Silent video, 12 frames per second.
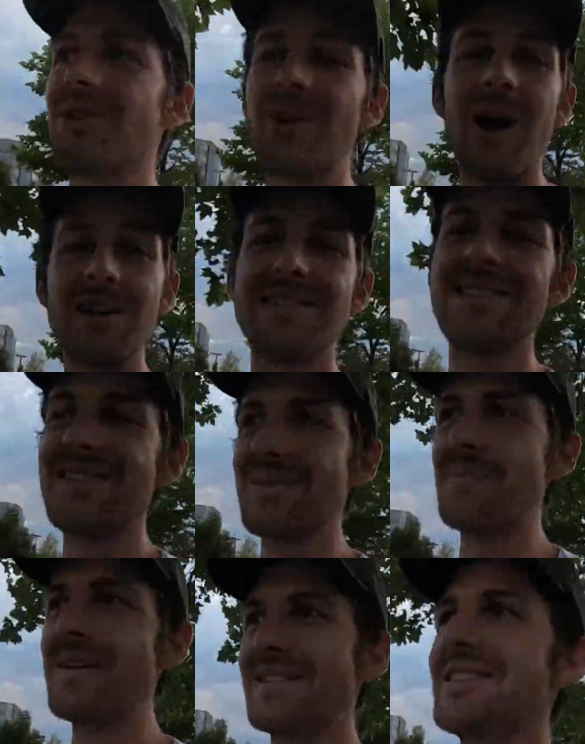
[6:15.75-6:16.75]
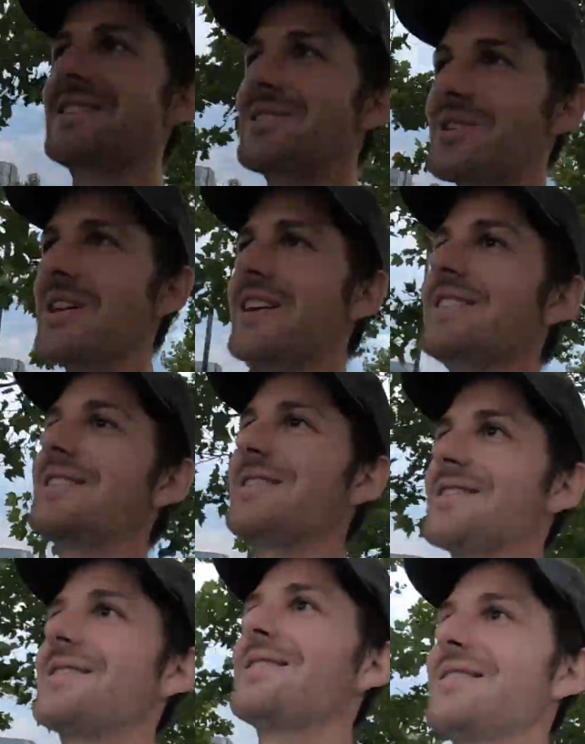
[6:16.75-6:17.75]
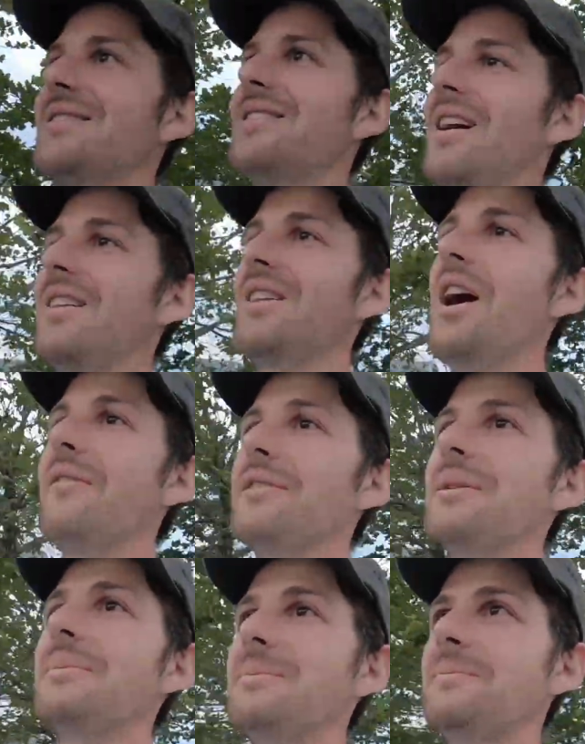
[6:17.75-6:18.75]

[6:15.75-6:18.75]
Crossing some busy streets. Love it.